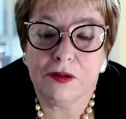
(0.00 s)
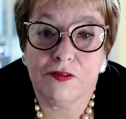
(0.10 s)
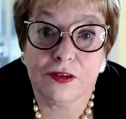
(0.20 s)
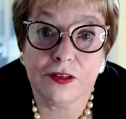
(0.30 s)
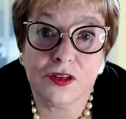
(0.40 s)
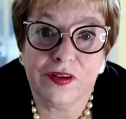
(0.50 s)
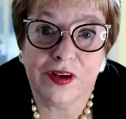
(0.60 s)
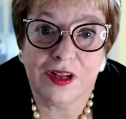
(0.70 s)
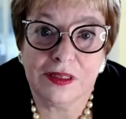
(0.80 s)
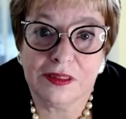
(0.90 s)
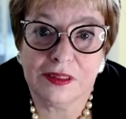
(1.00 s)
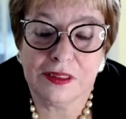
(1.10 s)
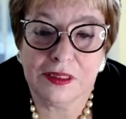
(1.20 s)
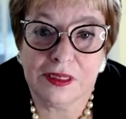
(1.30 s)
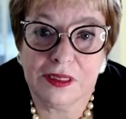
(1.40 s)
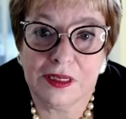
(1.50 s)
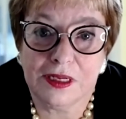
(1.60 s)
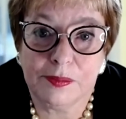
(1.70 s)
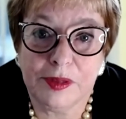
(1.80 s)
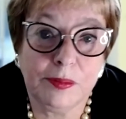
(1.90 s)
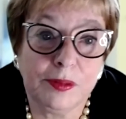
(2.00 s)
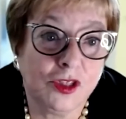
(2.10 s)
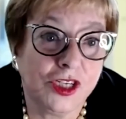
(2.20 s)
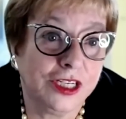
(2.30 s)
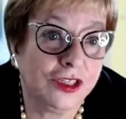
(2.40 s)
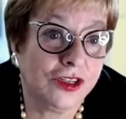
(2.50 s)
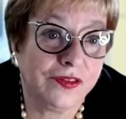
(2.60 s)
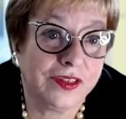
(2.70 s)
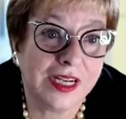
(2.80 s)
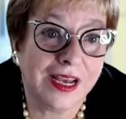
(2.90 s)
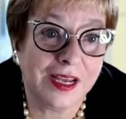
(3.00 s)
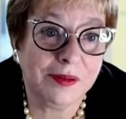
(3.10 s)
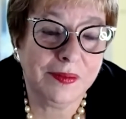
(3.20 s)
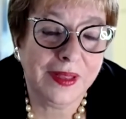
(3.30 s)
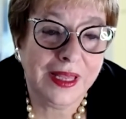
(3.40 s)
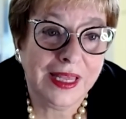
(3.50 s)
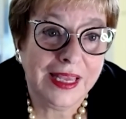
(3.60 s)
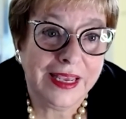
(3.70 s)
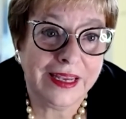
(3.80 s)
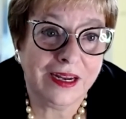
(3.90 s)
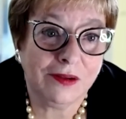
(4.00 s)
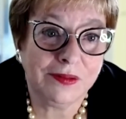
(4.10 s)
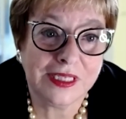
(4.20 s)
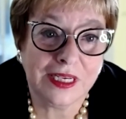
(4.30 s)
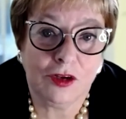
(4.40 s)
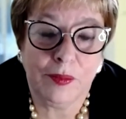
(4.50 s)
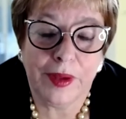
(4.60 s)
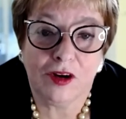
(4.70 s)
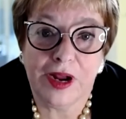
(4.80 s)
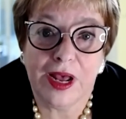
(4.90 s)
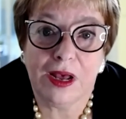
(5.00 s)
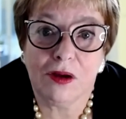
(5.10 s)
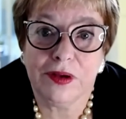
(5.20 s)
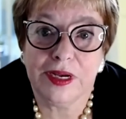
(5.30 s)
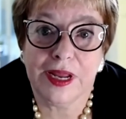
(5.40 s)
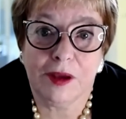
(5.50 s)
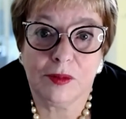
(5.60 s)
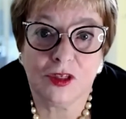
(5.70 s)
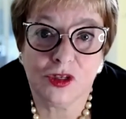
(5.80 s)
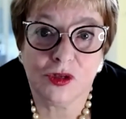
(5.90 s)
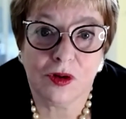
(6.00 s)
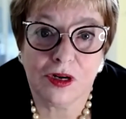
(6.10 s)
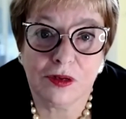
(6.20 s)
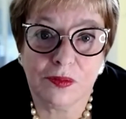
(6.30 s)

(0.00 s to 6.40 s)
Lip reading: first of all, people change over time. And I would say no matter how enamored you are